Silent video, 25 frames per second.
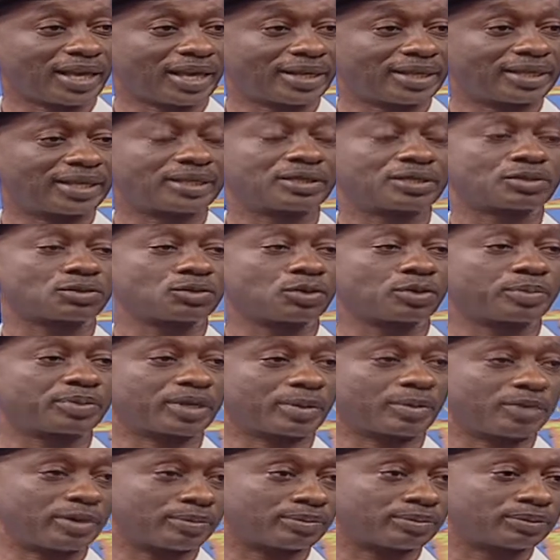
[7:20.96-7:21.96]
and there is no
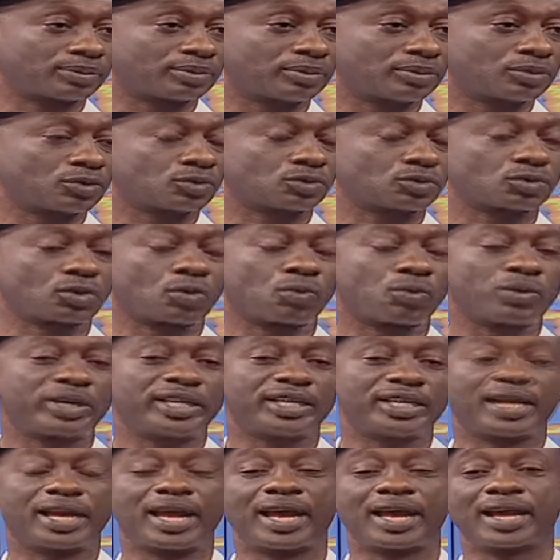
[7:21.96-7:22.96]
problem. So
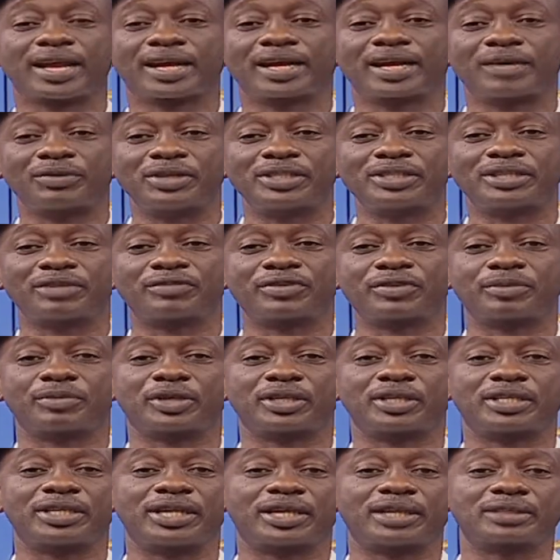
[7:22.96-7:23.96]
we encourage
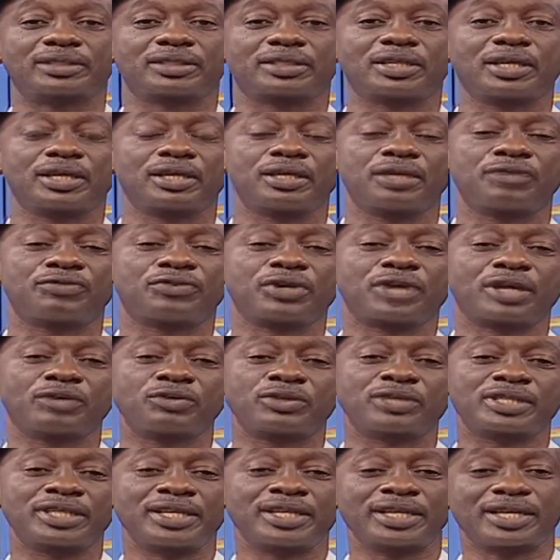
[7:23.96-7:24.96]
everybody that if you are
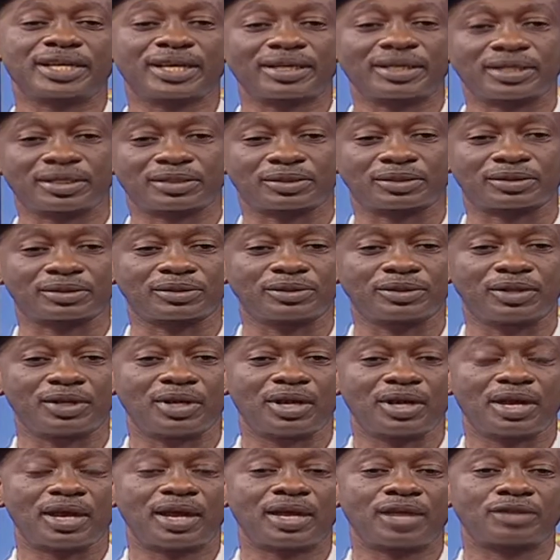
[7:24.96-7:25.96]
using candle,
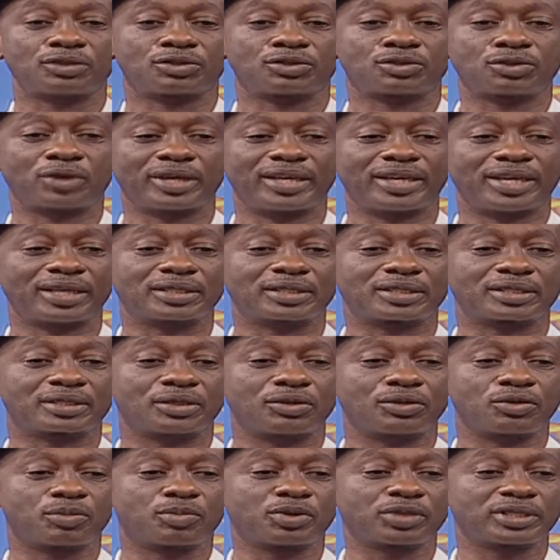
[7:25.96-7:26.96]
ensure that
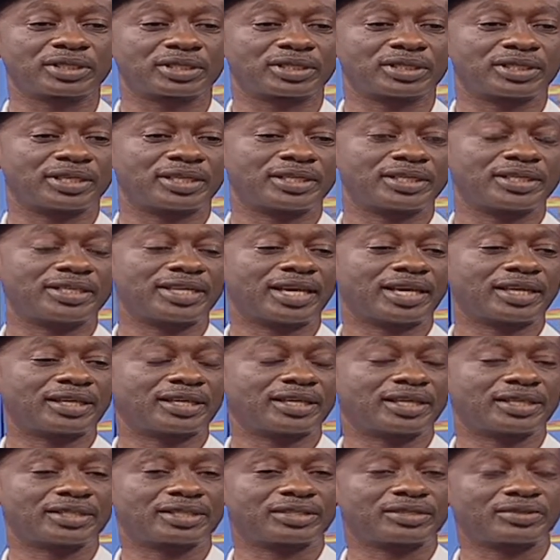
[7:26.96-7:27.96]
you put it in either
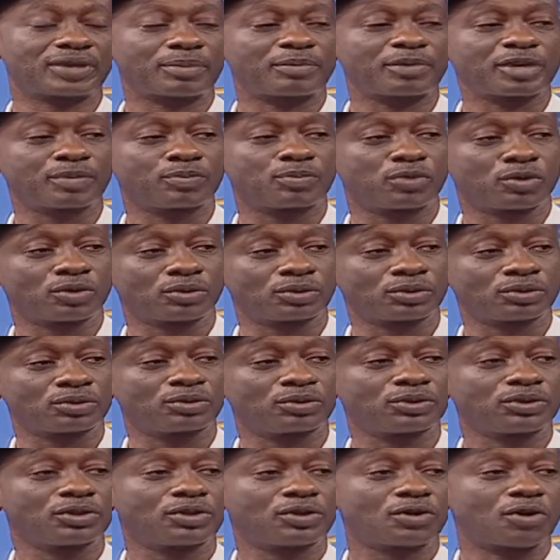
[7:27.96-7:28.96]
in a ceramic
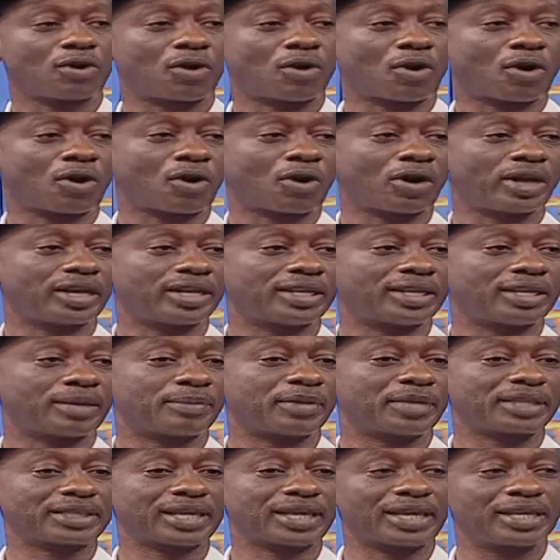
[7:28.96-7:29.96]
bowl or in
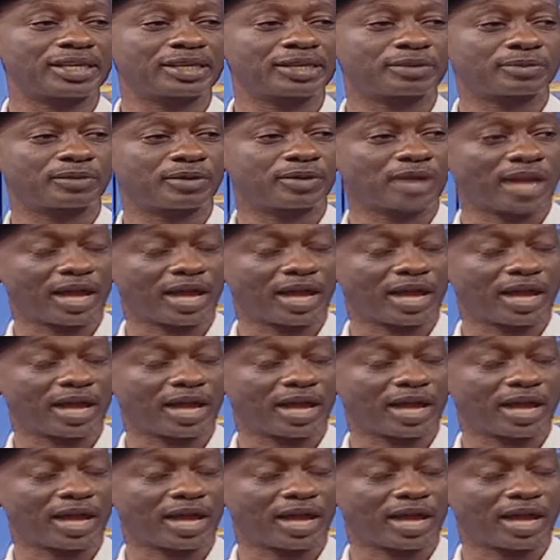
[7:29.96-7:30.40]
a metallic